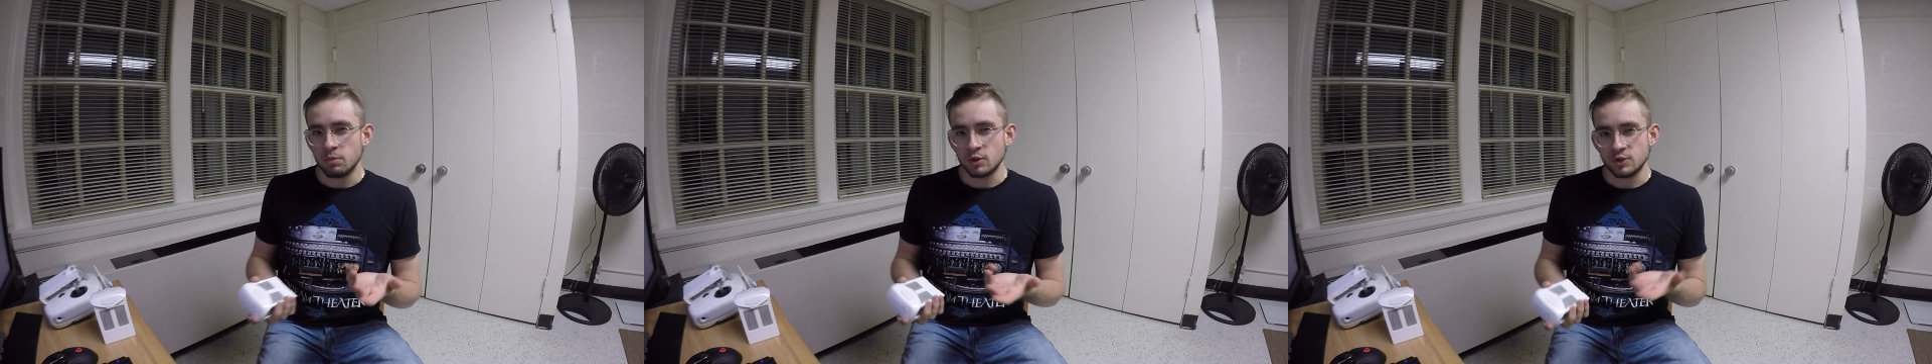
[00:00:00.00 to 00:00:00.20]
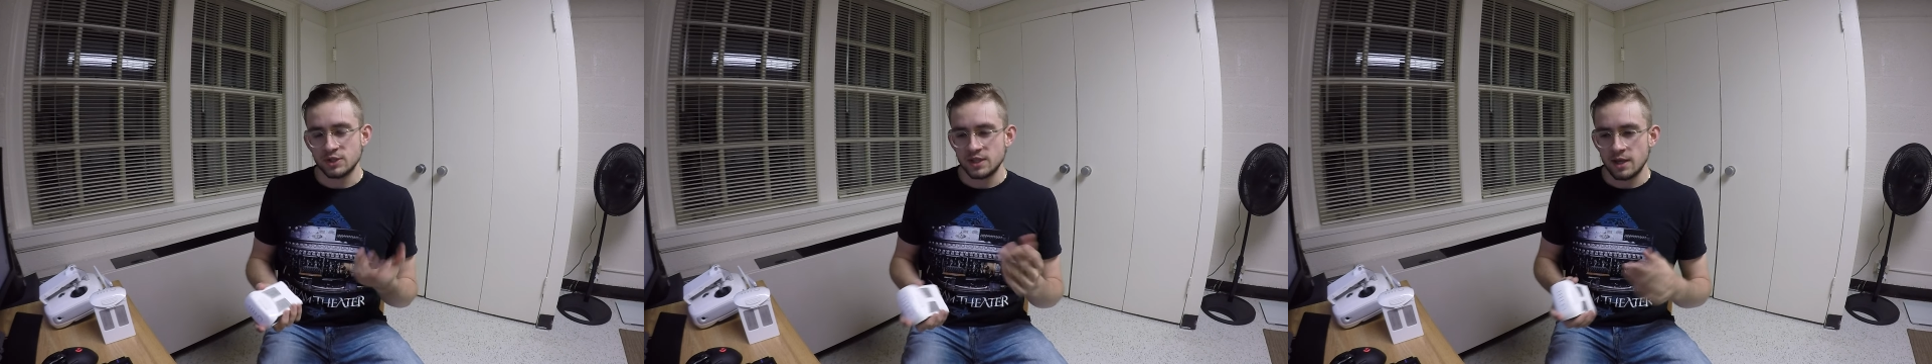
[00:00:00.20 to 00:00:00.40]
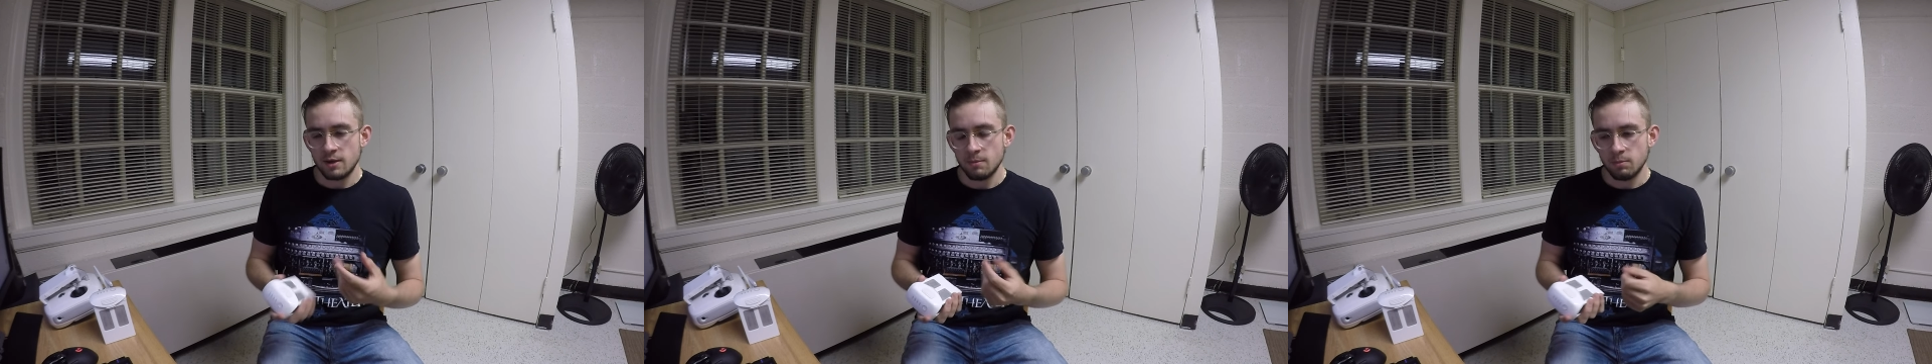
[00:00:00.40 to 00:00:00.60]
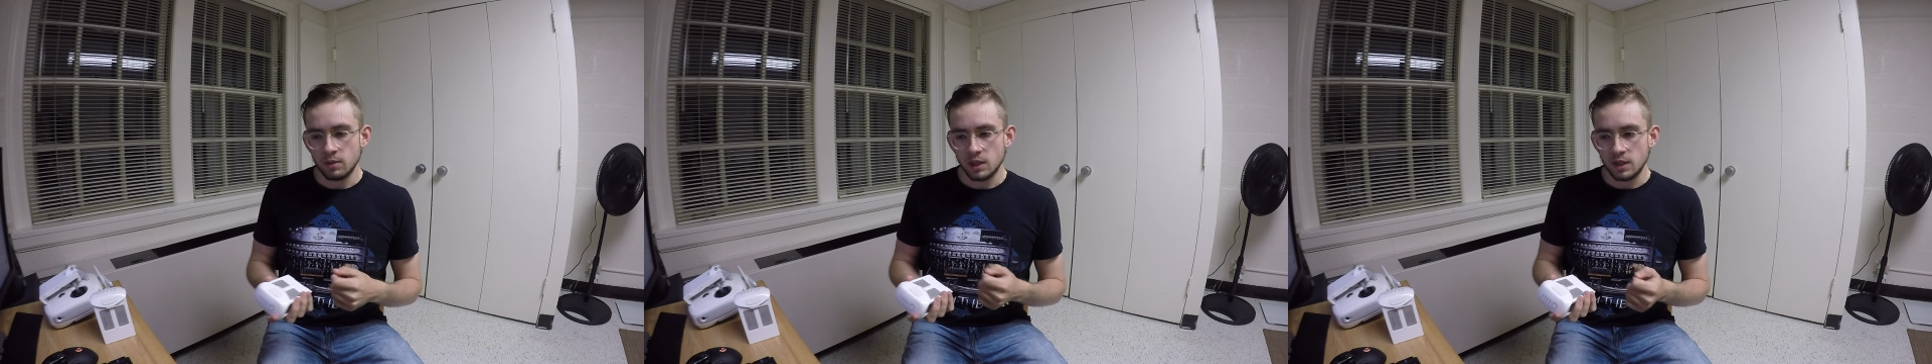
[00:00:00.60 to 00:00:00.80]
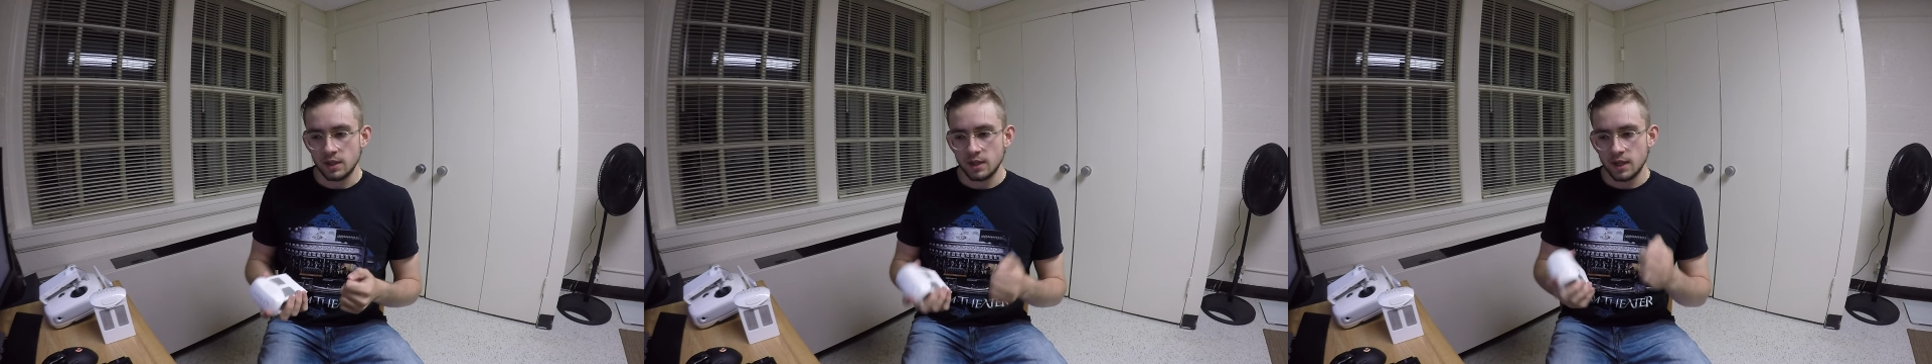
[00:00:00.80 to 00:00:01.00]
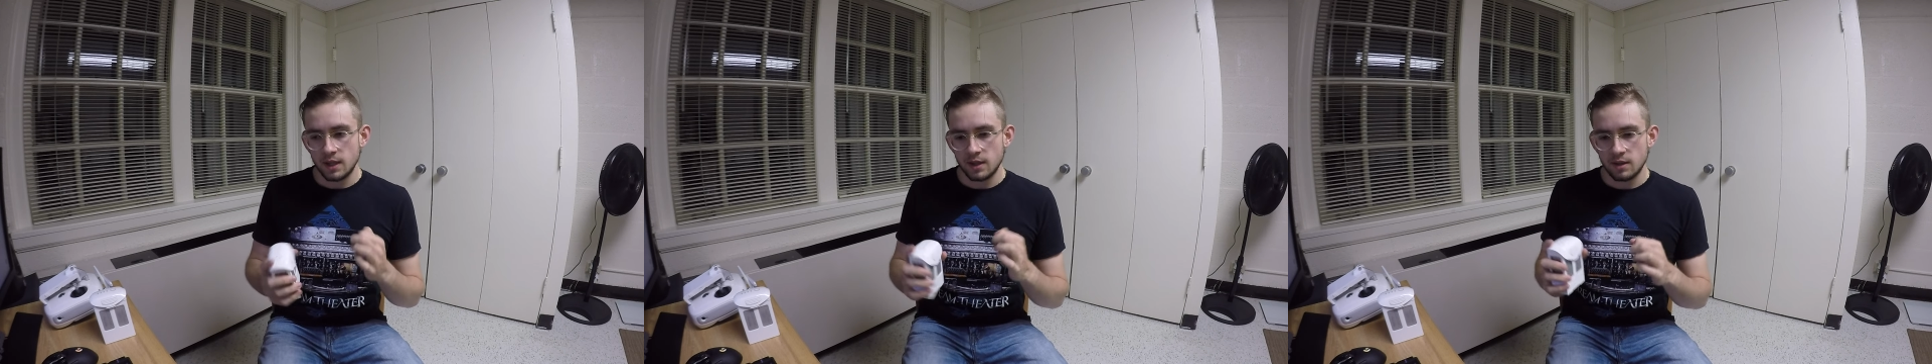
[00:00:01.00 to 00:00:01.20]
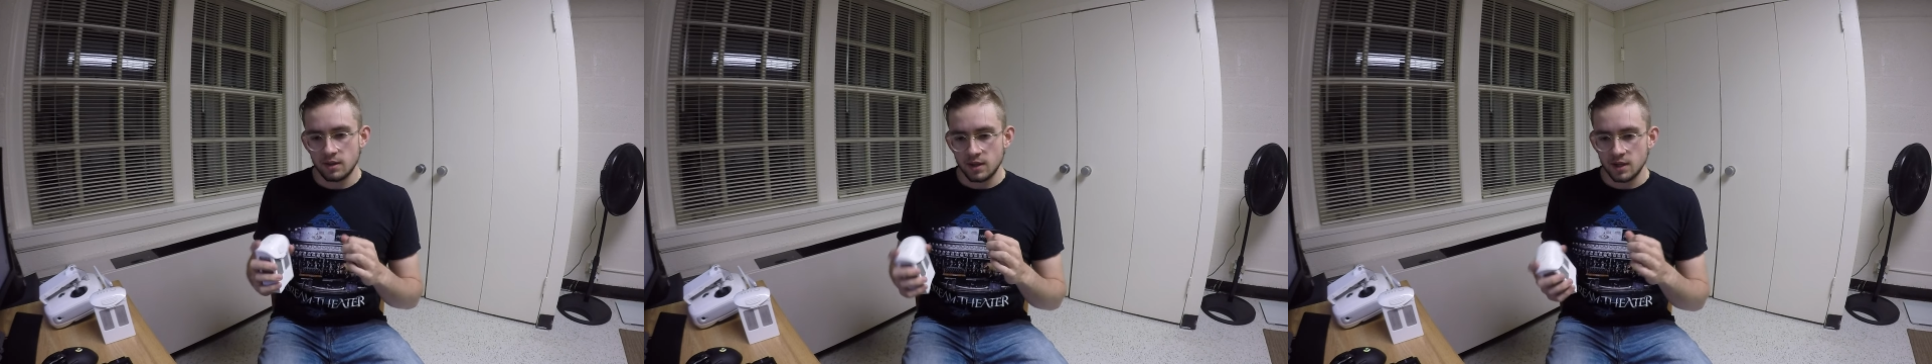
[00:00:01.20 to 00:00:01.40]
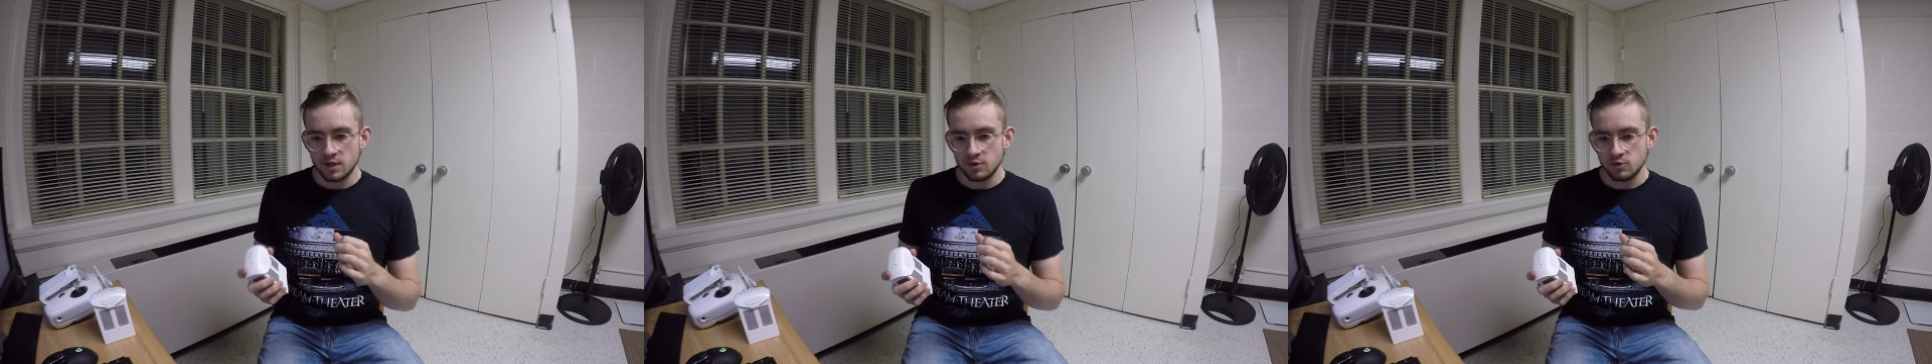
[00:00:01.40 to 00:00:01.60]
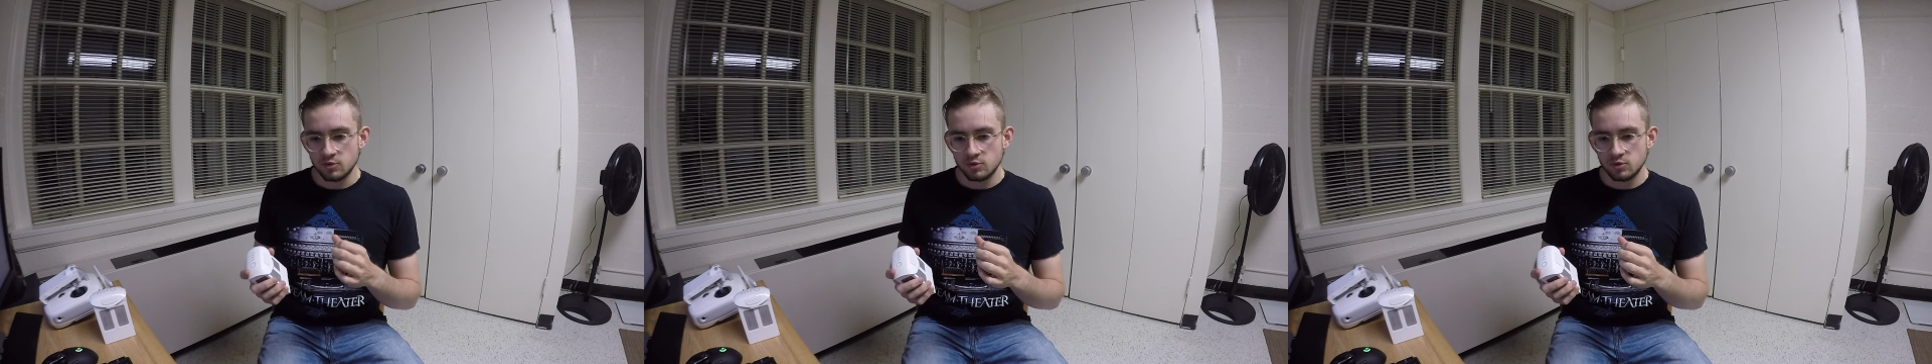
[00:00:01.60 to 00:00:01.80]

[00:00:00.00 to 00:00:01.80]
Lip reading: per se, but they